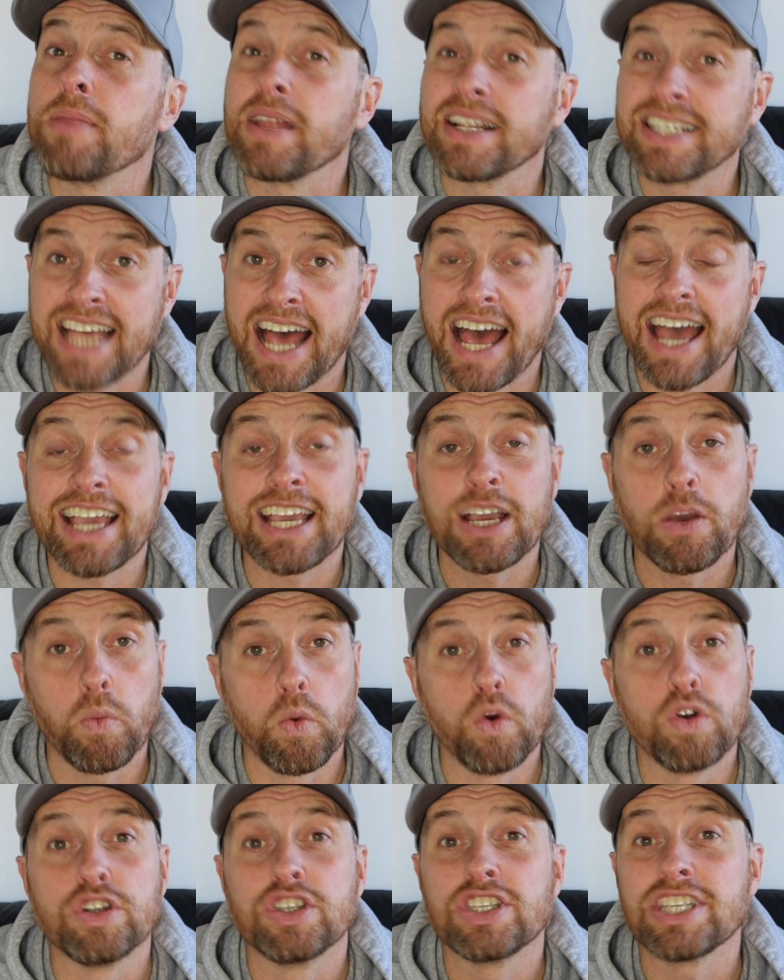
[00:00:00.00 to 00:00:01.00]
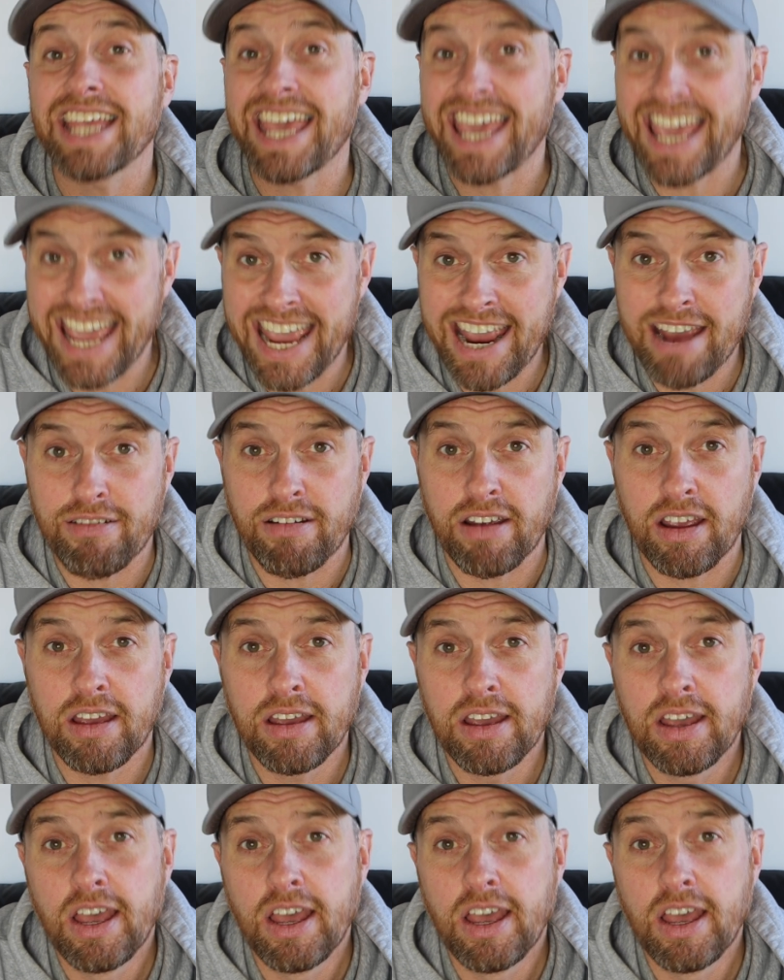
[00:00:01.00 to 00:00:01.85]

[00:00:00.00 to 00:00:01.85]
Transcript: the Tiger Woods era.